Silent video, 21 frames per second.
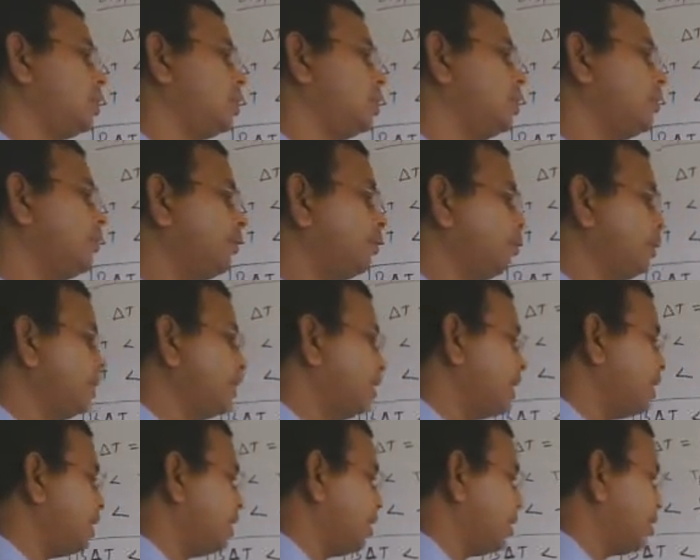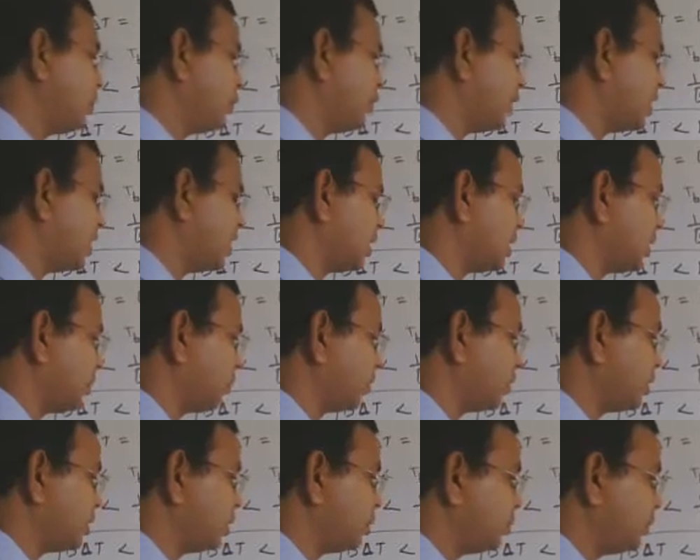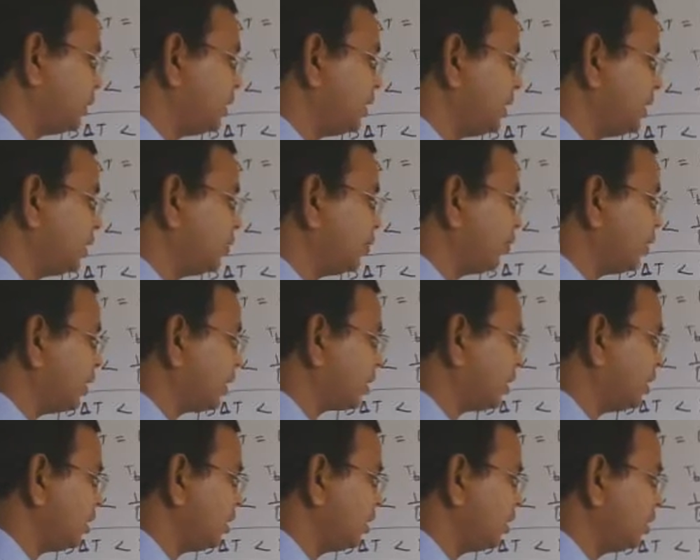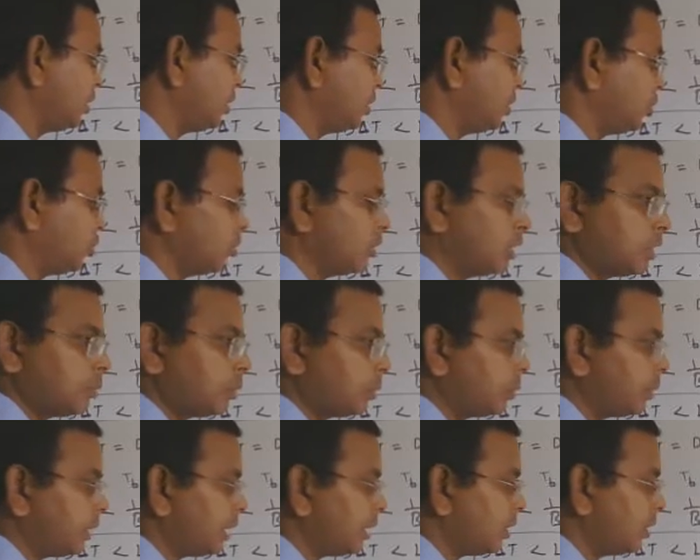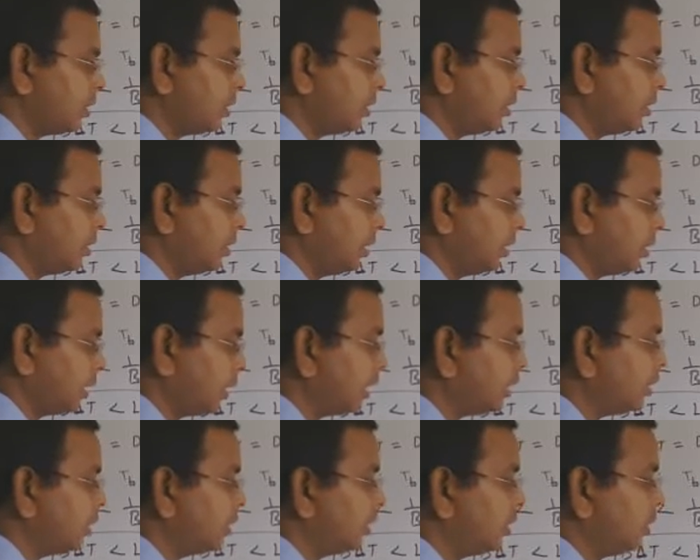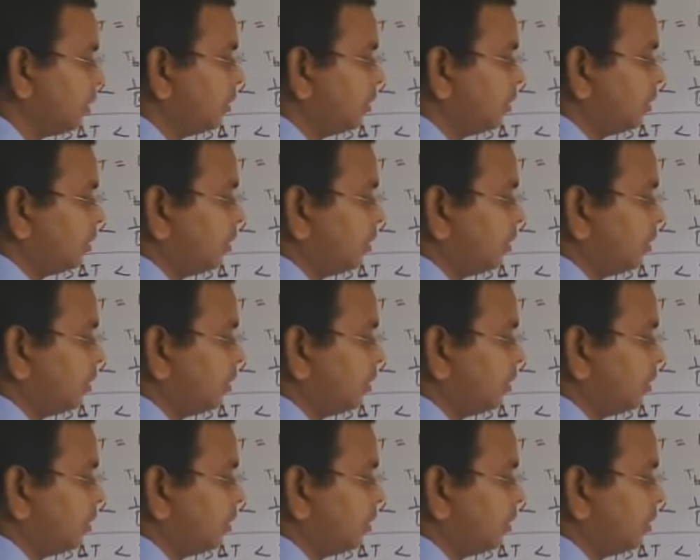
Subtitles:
if bit rate is fixed, suppose speed is fixed 2 Gbps, then